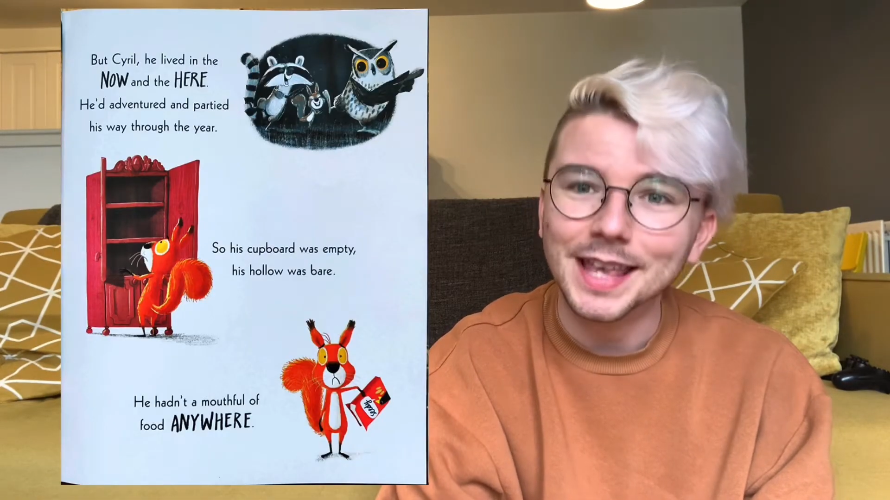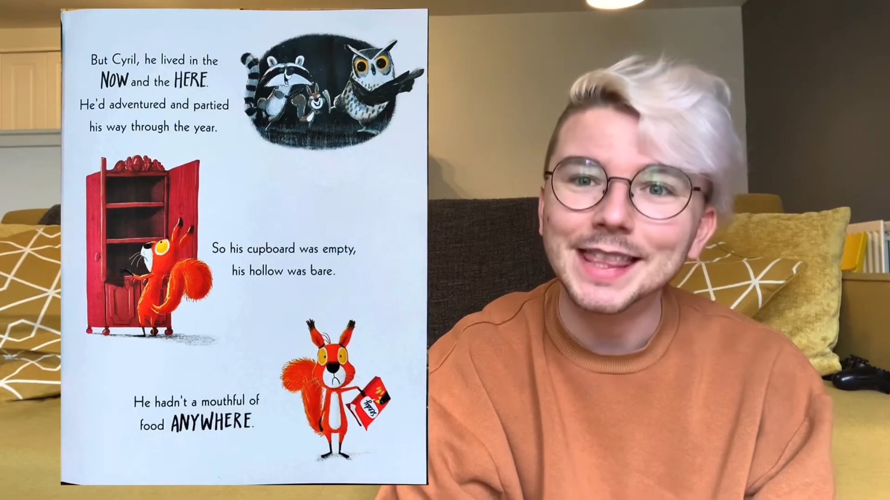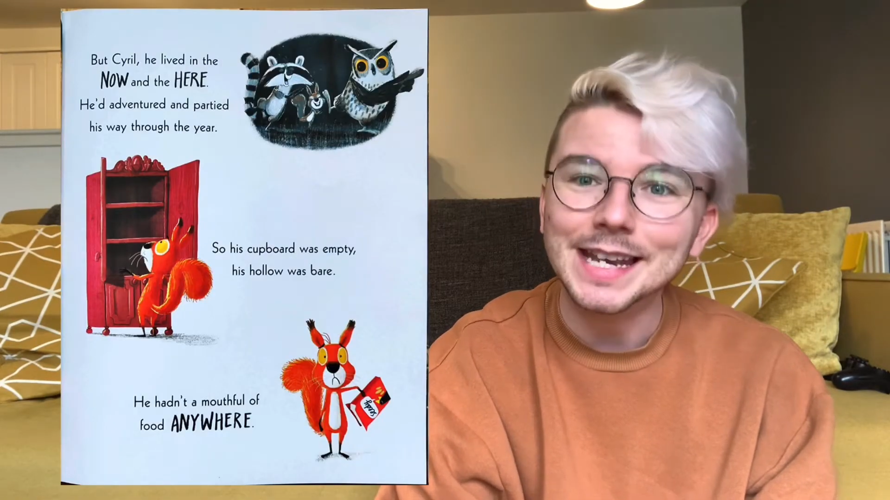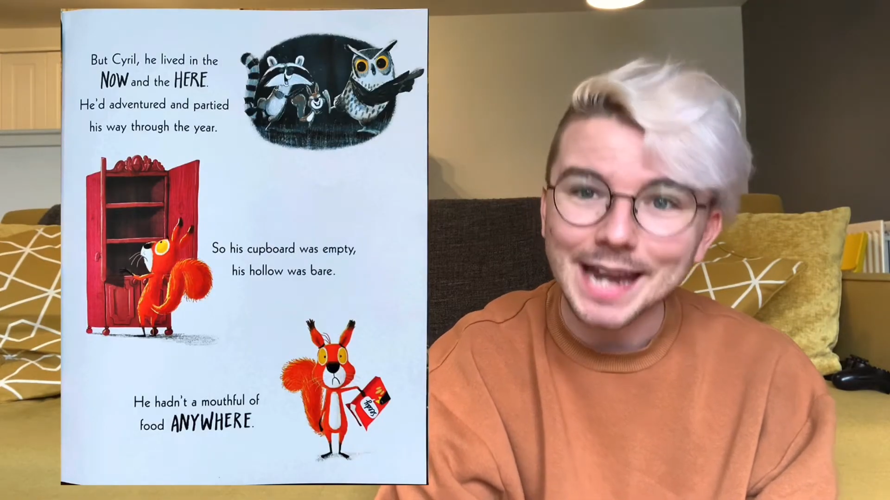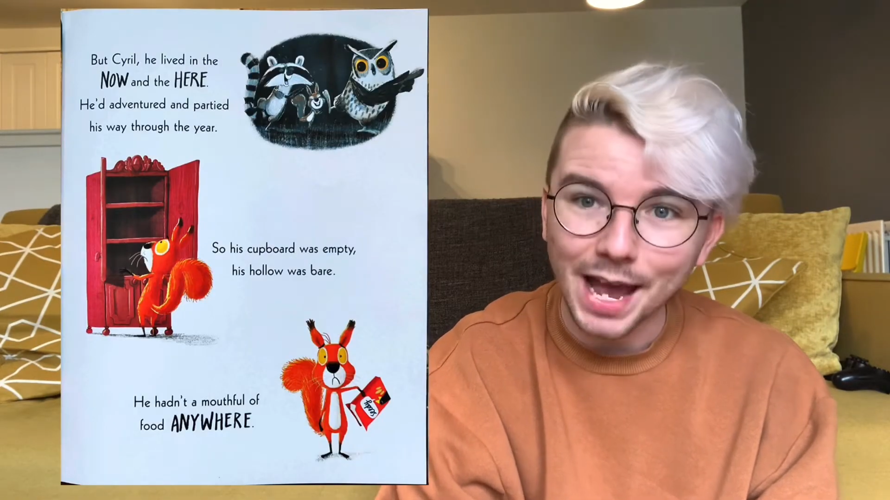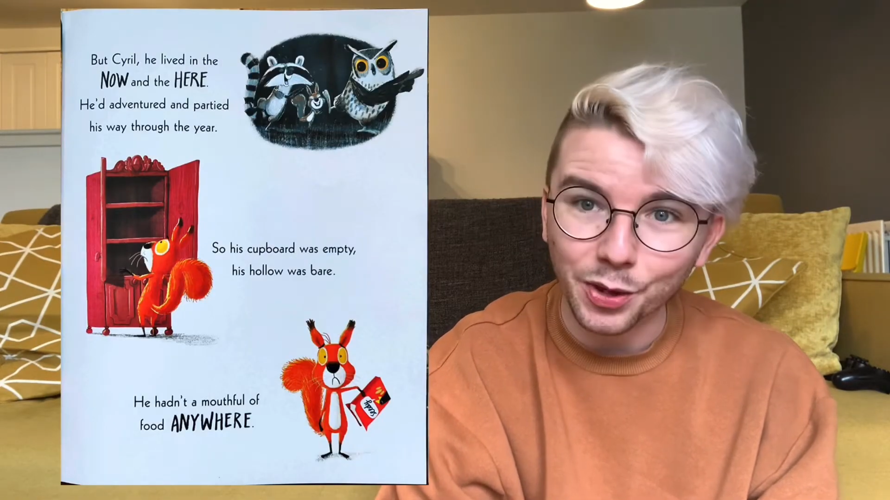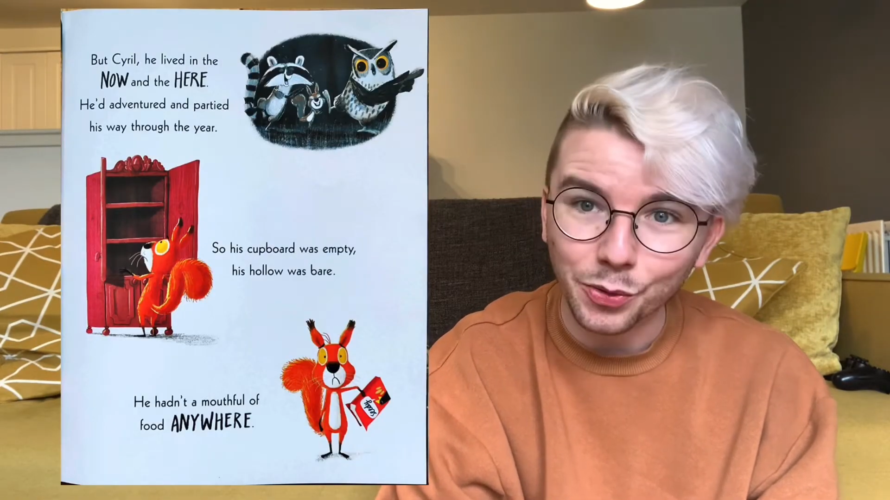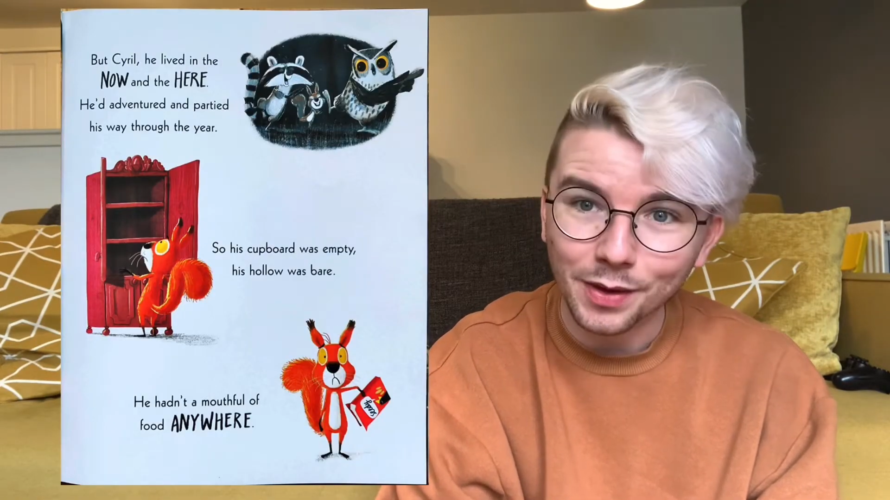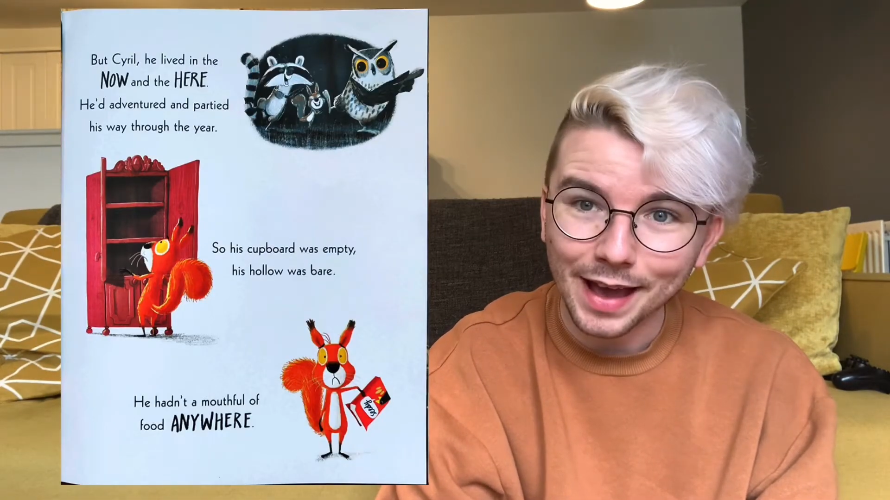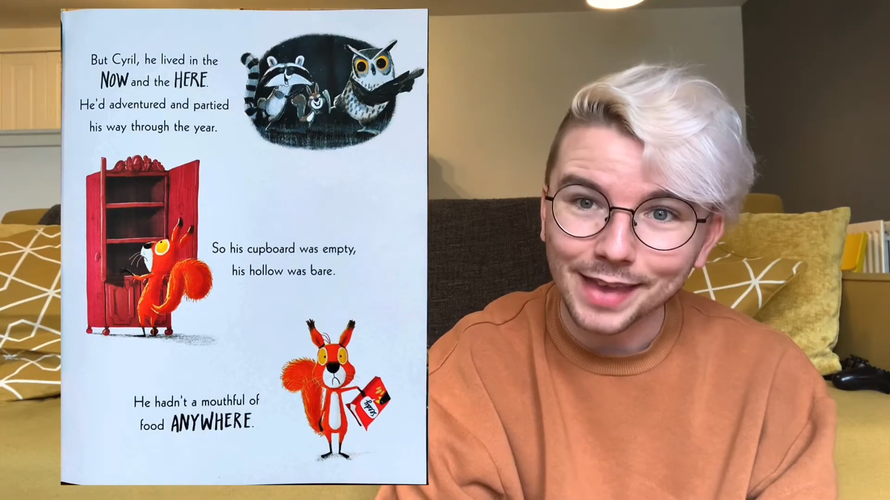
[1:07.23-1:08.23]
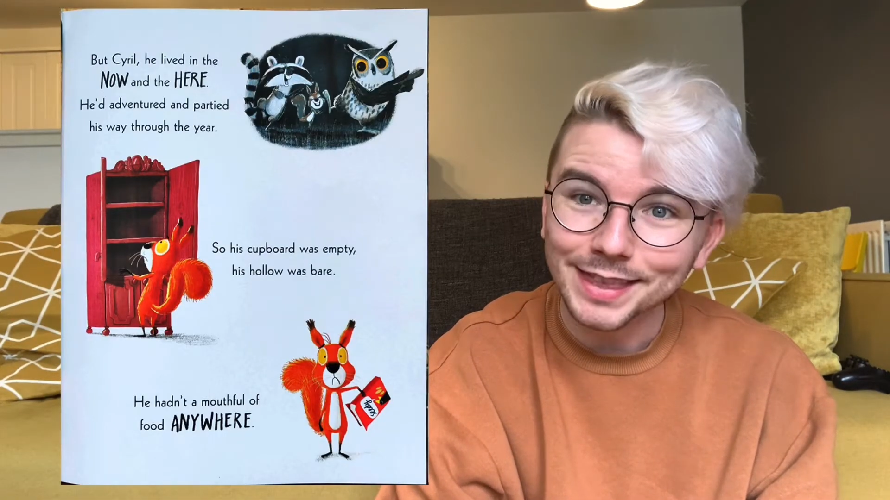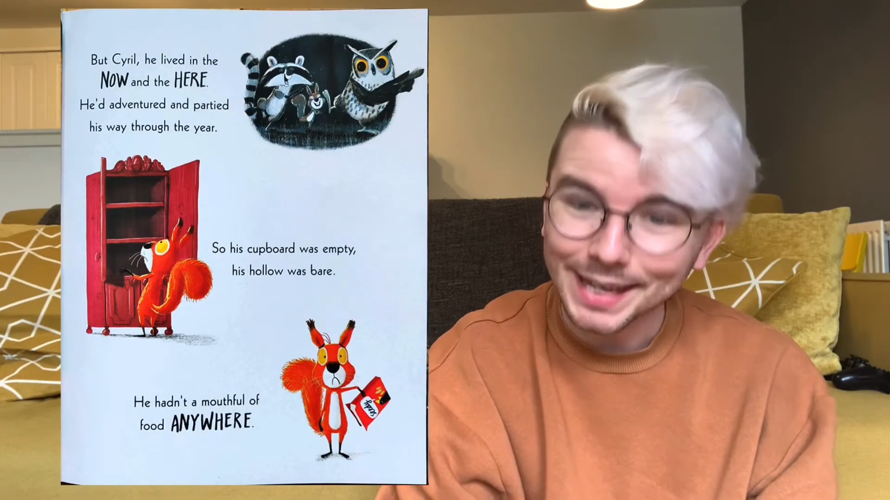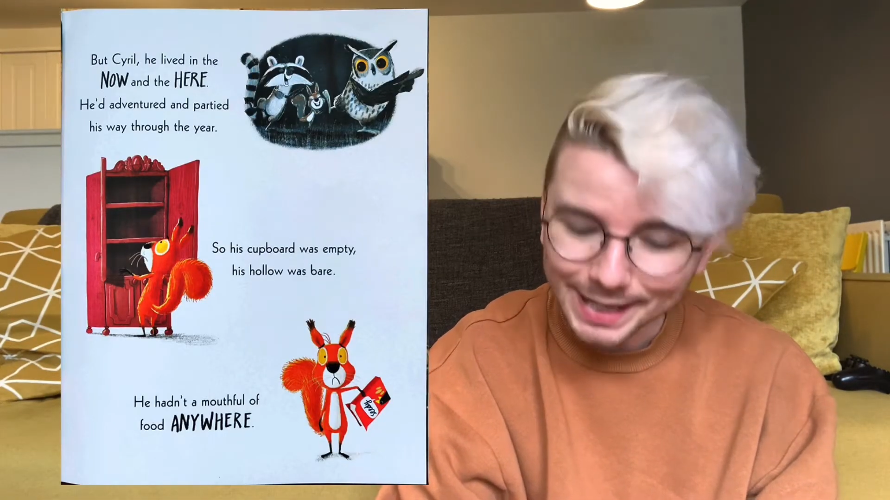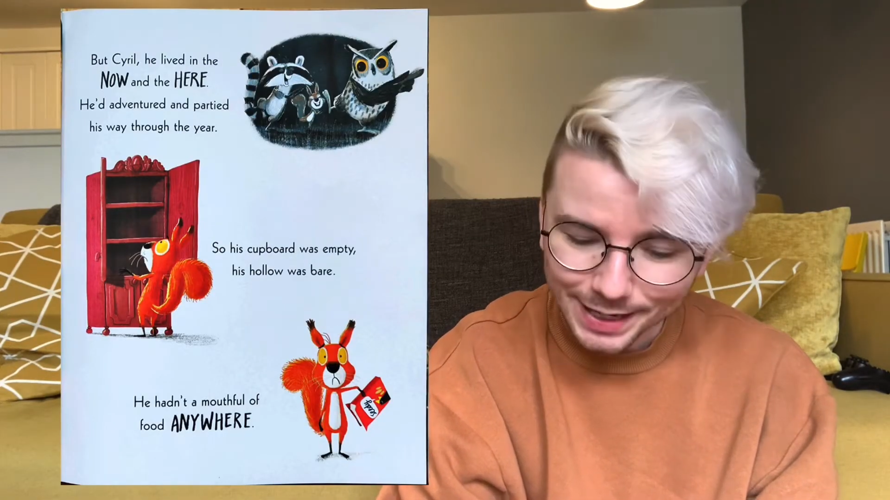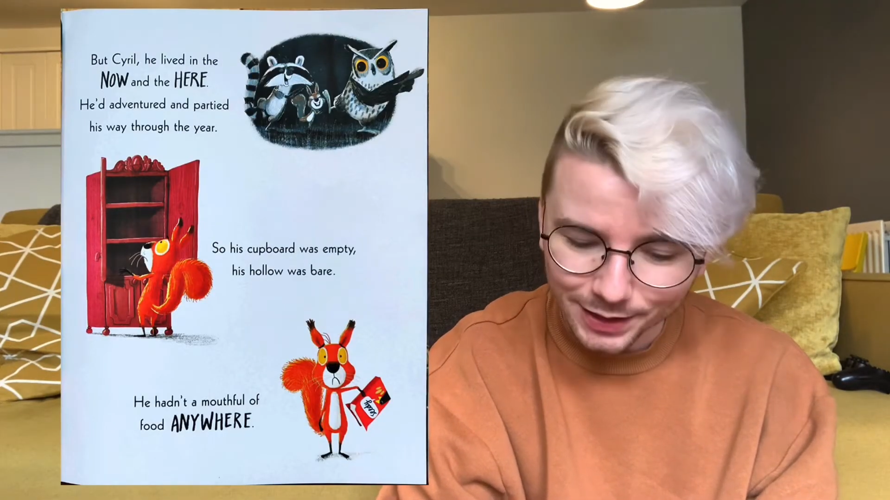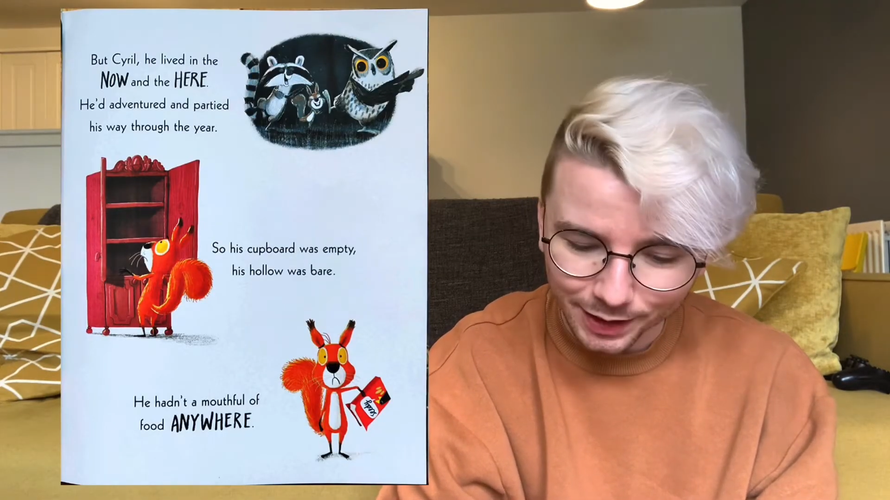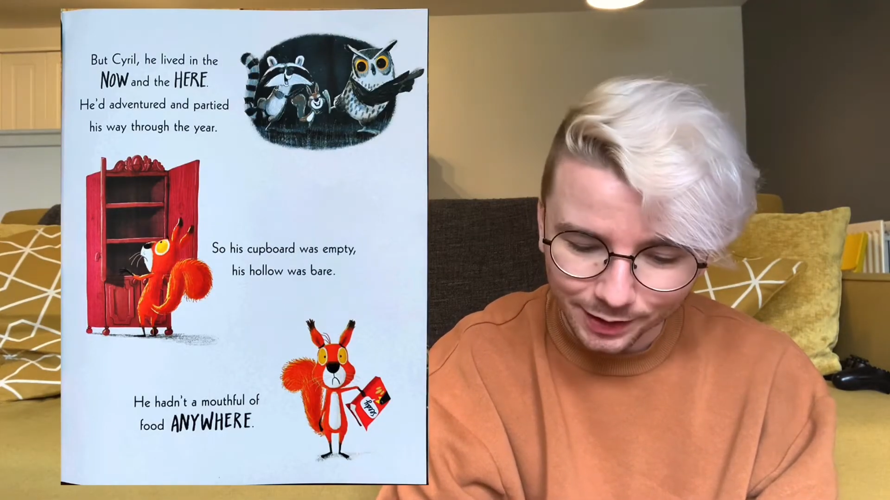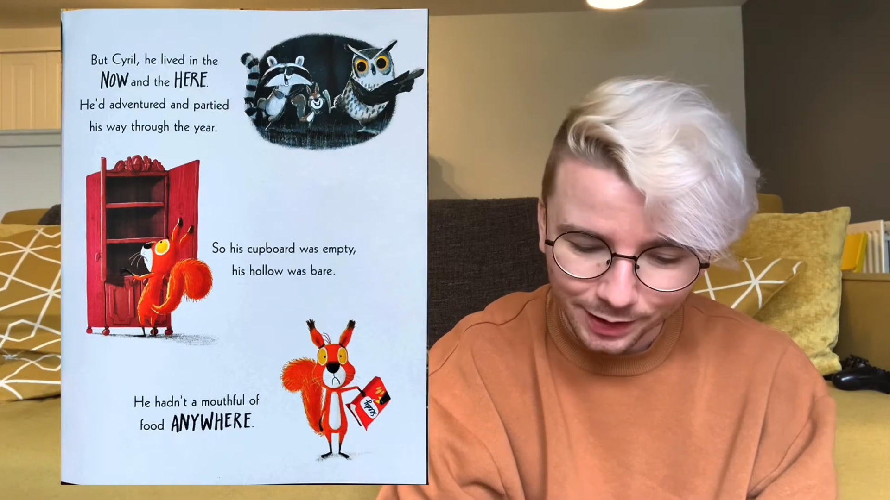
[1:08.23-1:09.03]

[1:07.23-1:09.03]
in the now and the here.